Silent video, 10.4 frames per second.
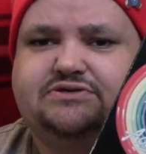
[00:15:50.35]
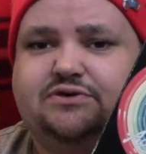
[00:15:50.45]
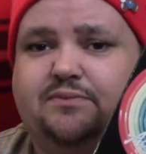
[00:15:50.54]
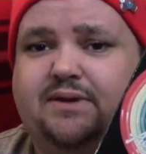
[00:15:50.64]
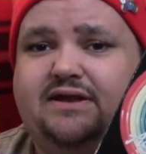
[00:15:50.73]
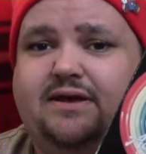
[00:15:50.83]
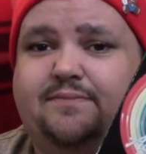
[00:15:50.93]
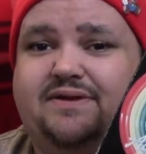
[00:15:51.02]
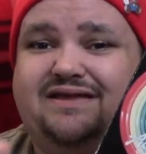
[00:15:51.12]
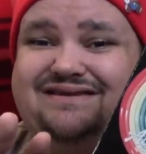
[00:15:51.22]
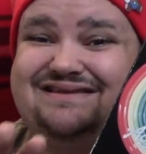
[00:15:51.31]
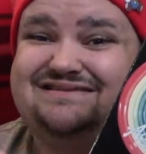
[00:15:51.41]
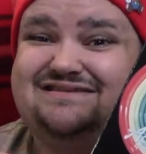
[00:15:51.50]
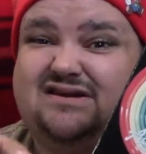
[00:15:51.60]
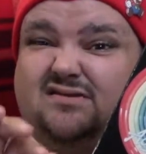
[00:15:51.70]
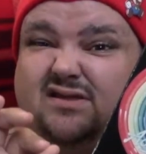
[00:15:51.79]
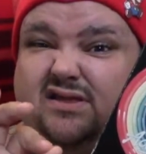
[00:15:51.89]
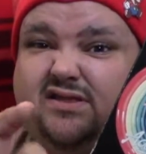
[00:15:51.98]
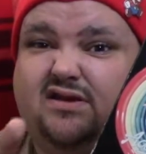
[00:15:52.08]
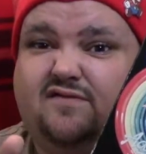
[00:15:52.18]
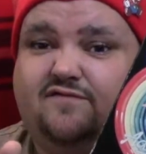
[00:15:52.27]
so it may not be necessarily
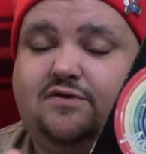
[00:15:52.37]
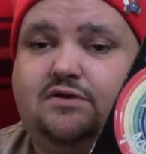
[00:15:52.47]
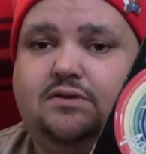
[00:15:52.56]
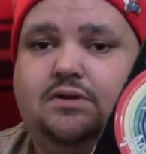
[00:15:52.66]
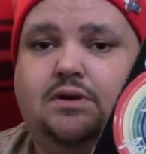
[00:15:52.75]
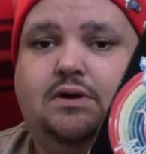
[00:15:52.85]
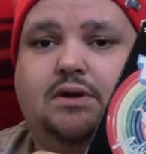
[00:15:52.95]
their fault.